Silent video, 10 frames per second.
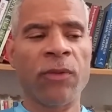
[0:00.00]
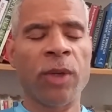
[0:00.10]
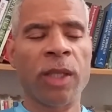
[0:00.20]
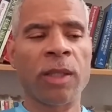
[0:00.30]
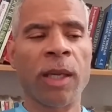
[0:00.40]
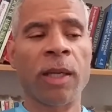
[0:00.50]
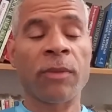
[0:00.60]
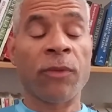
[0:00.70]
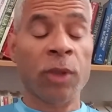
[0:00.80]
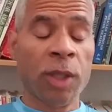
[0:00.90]
We had to,
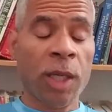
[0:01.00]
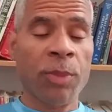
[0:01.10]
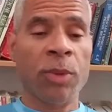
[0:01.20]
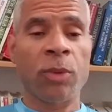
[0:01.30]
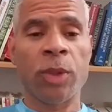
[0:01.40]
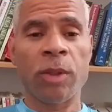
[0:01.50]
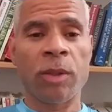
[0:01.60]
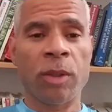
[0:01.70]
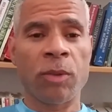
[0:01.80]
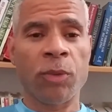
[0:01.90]
like, for example,
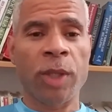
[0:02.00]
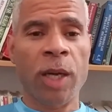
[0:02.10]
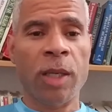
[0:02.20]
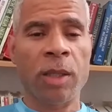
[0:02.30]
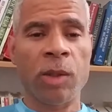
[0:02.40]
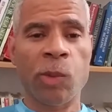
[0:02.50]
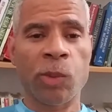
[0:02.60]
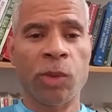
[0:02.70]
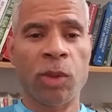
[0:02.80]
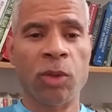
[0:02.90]
when we got here,
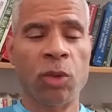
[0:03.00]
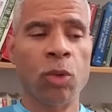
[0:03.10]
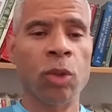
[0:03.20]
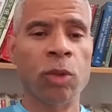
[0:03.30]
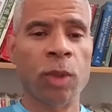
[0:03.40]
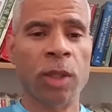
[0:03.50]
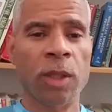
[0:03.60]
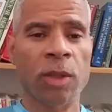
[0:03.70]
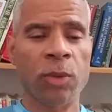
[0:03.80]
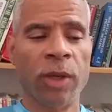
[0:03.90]
school is one of the
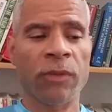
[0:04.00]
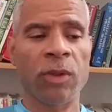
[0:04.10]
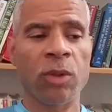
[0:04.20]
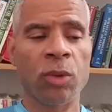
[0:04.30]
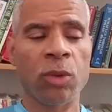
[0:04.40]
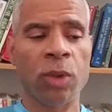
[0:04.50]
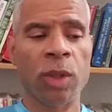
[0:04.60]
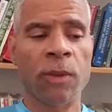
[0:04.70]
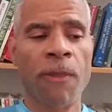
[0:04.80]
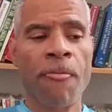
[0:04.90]
things we have to do,
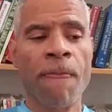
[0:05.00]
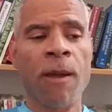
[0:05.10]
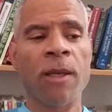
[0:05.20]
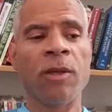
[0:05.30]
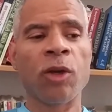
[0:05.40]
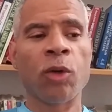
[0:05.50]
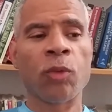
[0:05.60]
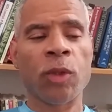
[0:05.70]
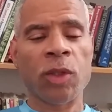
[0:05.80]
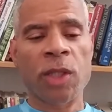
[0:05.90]

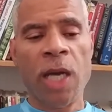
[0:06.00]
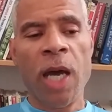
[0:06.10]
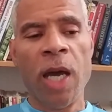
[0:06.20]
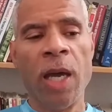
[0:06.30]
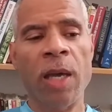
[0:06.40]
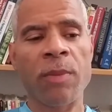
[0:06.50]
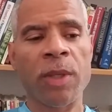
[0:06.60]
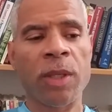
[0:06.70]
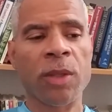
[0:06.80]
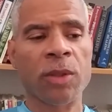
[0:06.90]
and there's time,
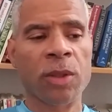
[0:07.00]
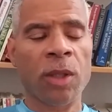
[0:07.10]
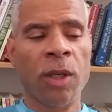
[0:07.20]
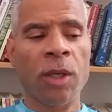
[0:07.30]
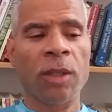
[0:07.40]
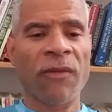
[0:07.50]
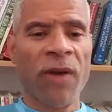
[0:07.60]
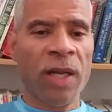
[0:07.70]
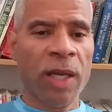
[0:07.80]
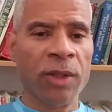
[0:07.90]
and there's the
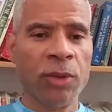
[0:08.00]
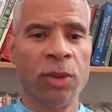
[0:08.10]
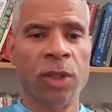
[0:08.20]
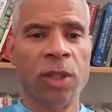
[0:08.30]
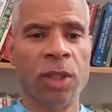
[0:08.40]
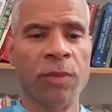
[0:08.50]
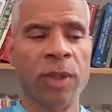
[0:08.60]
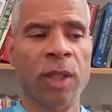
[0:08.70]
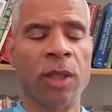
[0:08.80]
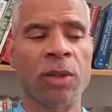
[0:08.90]
financial system,
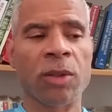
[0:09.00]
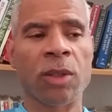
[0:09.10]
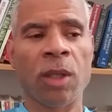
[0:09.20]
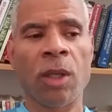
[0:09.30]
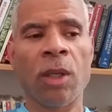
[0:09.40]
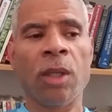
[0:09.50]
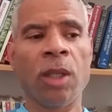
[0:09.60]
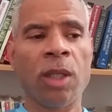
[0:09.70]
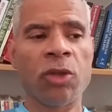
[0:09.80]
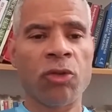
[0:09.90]
and there's
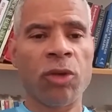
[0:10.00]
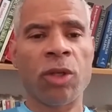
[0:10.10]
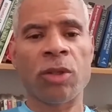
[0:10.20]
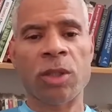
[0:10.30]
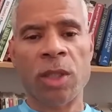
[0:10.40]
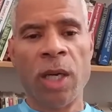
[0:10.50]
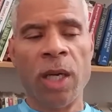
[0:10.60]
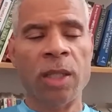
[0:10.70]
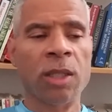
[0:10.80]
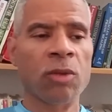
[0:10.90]
history, and there's
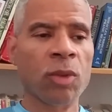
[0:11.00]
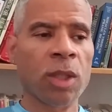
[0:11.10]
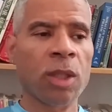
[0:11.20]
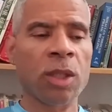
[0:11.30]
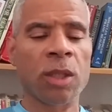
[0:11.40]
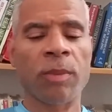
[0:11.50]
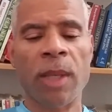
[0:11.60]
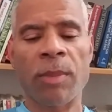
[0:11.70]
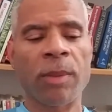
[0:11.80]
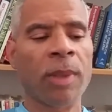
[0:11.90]
science, and there's religion, and
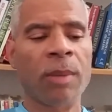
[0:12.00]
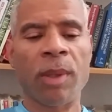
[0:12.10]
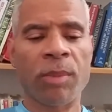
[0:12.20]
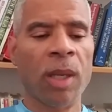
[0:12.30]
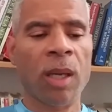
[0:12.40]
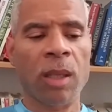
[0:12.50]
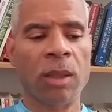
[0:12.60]
blah blah blah blah blah.